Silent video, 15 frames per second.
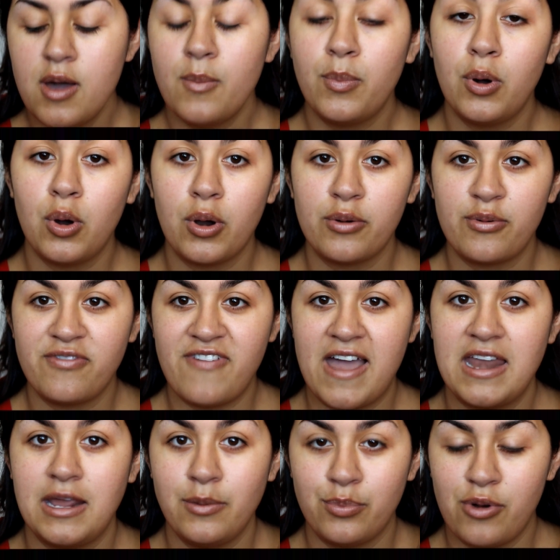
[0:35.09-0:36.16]
Pore
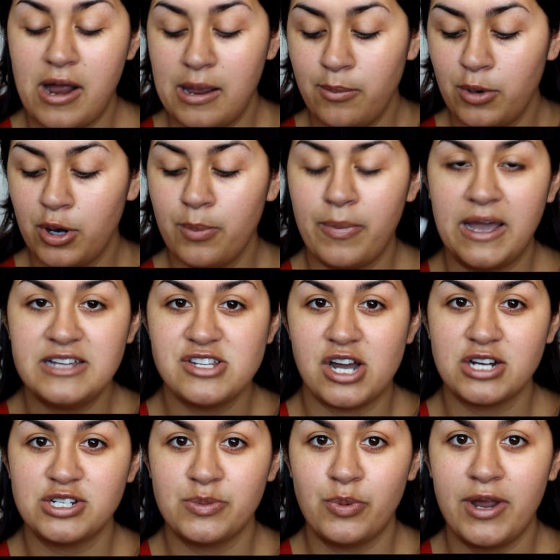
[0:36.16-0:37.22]
Refining Primer by
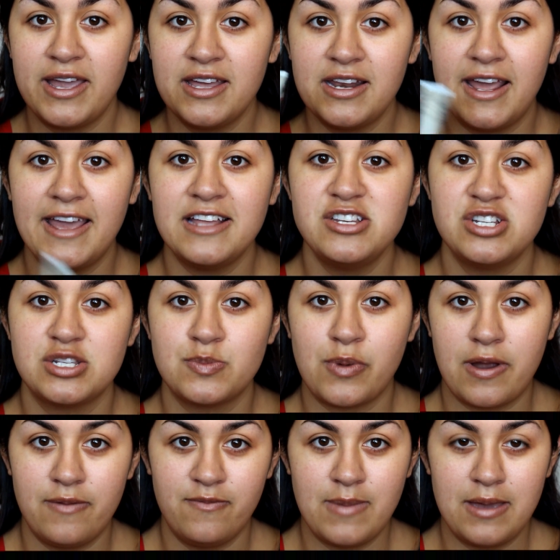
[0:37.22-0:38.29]
Dr.Brandt and just
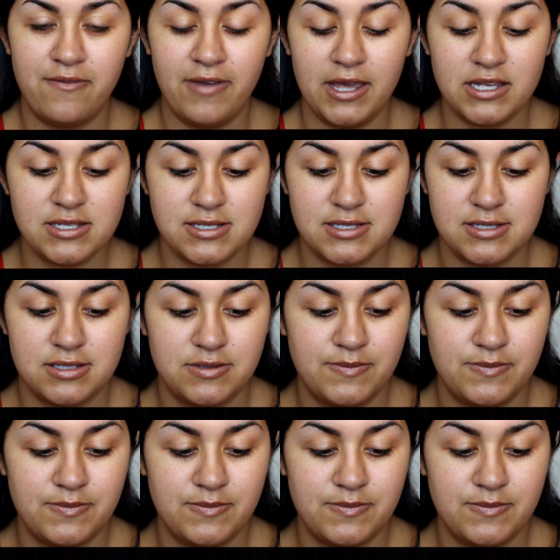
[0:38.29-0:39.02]
prime my face.